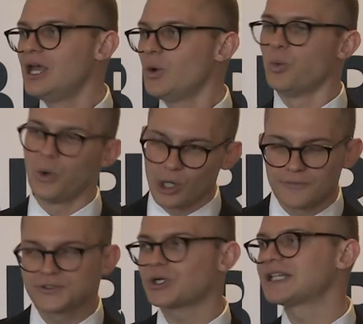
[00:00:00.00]

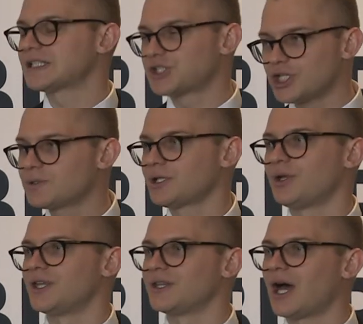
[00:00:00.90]
wolves dressed in sheep's
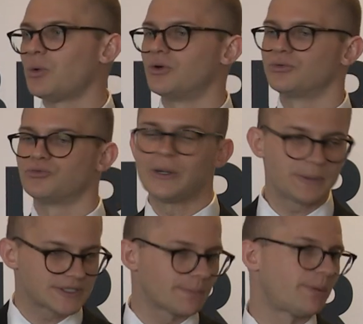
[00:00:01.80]
clothing, that will rip
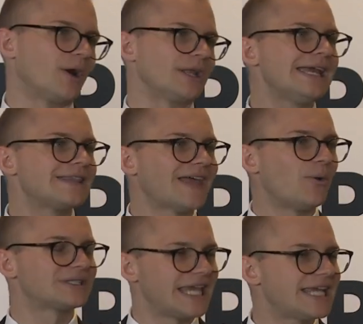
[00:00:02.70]
us apart, that
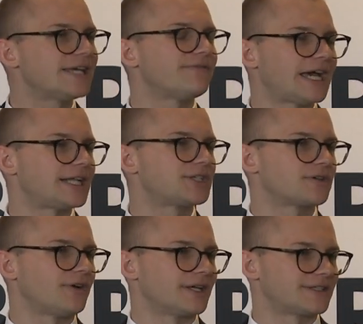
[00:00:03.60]
will take advantage
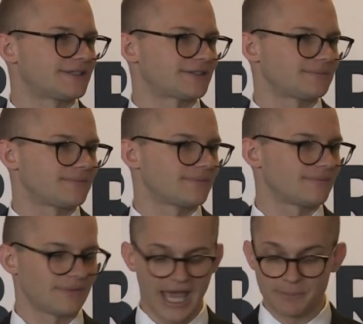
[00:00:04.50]
of us.
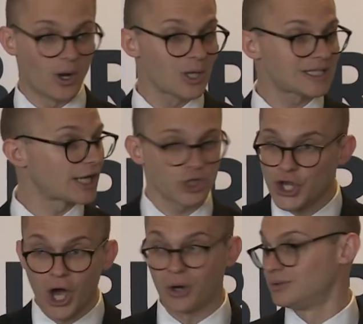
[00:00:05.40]
And Paul's like,
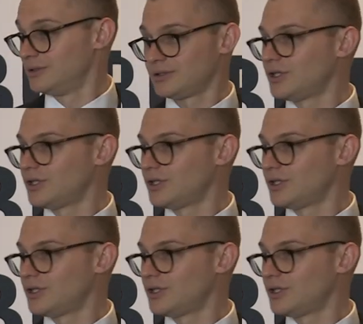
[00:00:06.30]
no.